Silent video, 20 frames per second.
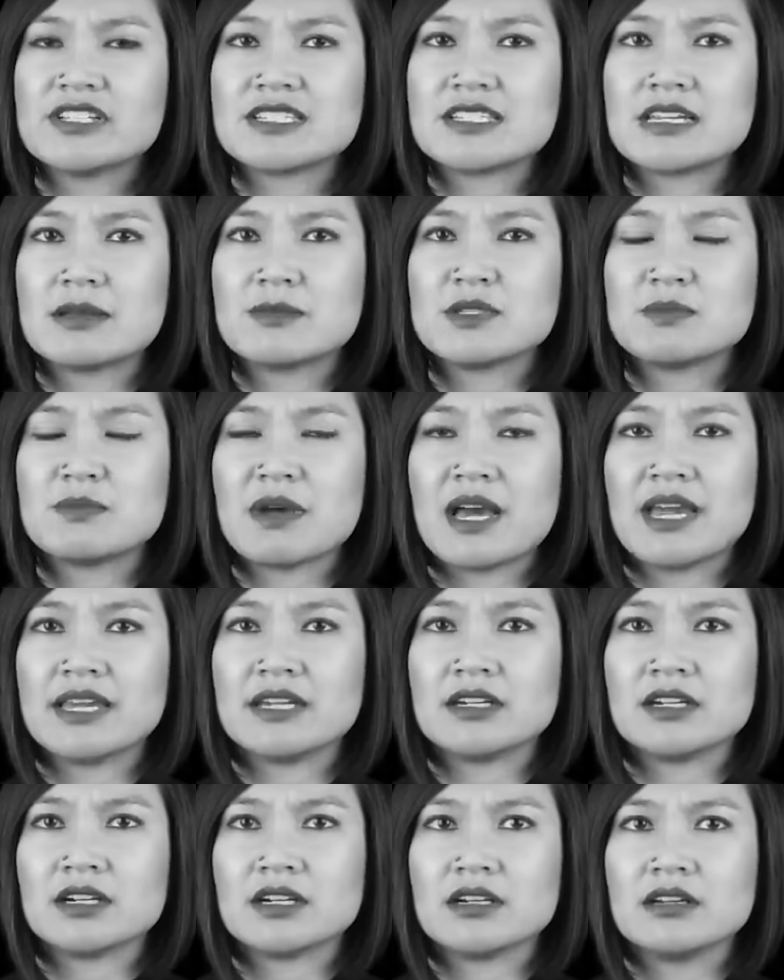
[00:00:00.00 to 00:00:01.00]
footsteps
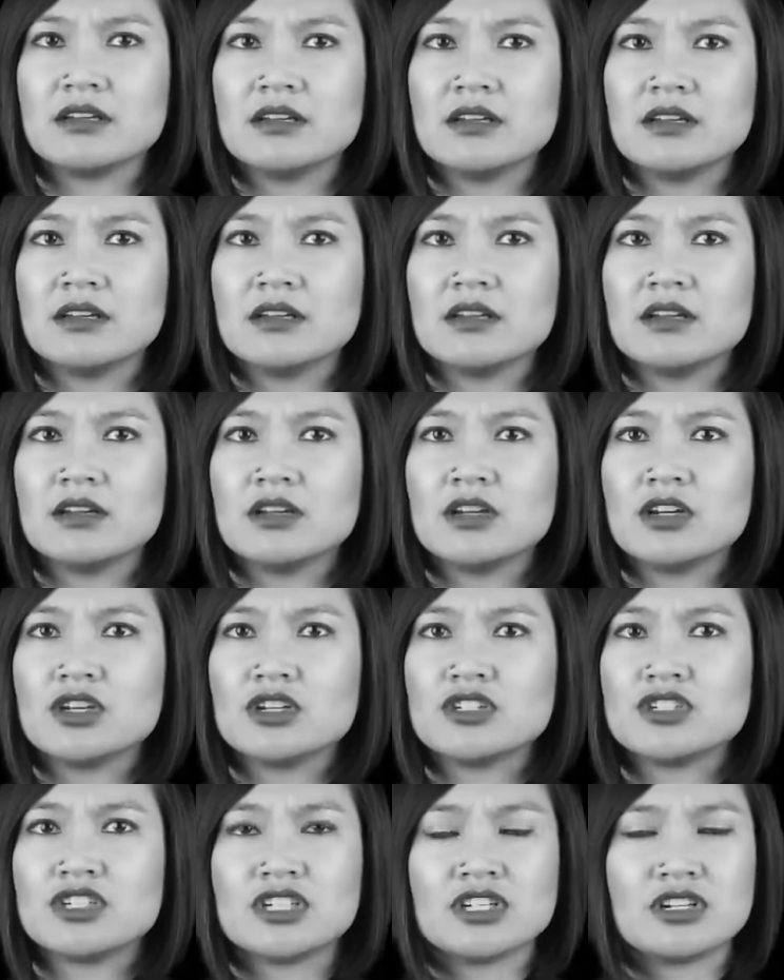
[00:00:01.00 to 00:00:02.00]
behind her.
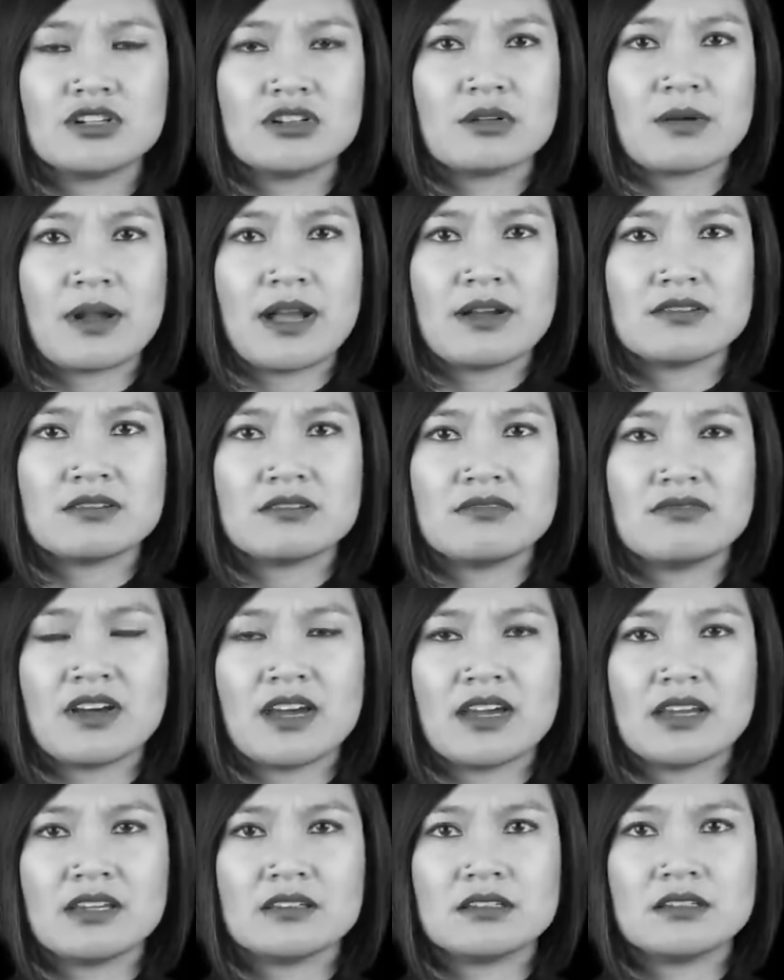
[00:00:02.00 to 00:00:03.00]
She turned around to
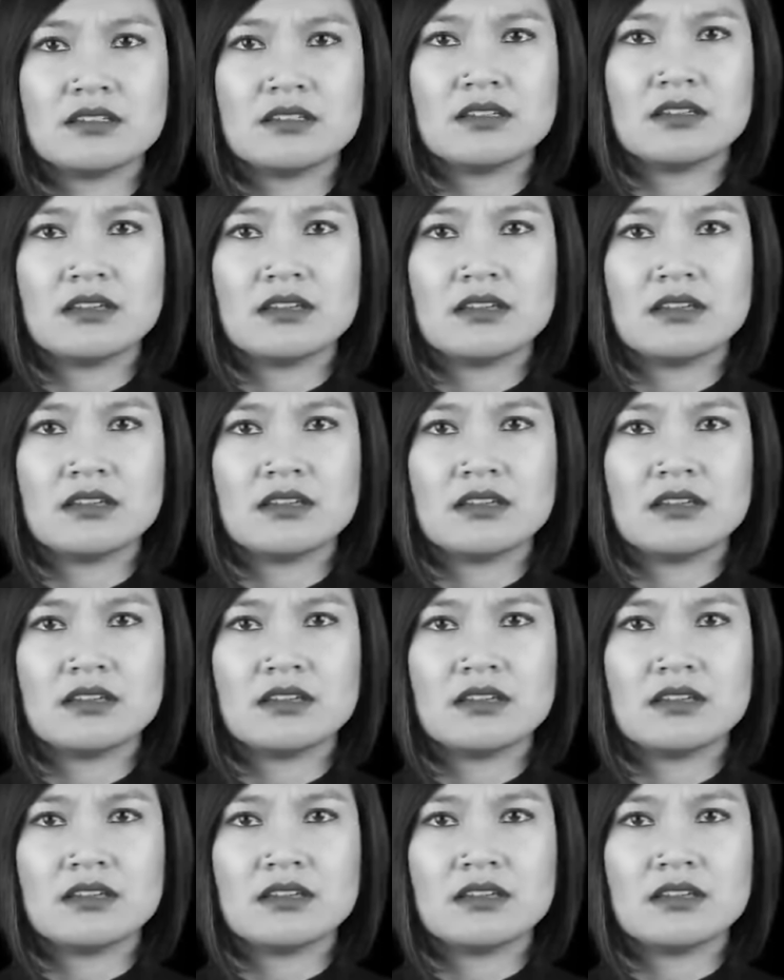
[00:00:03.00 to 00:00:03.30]
find